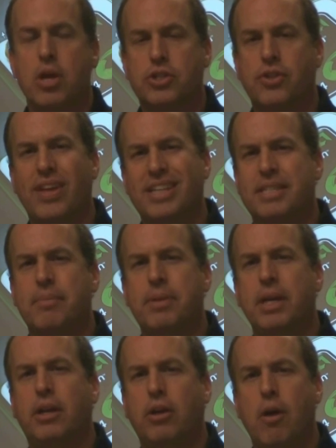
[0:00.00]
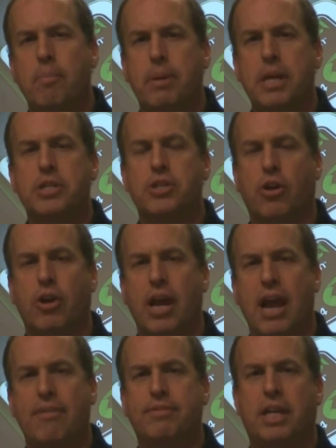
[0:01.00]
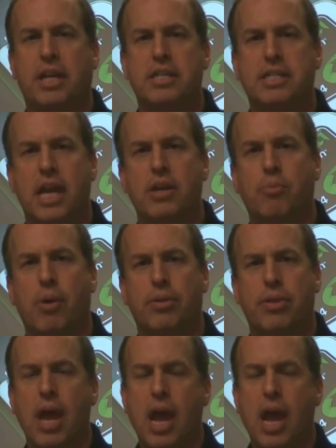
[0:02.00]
So that's something companies are going to have to contend with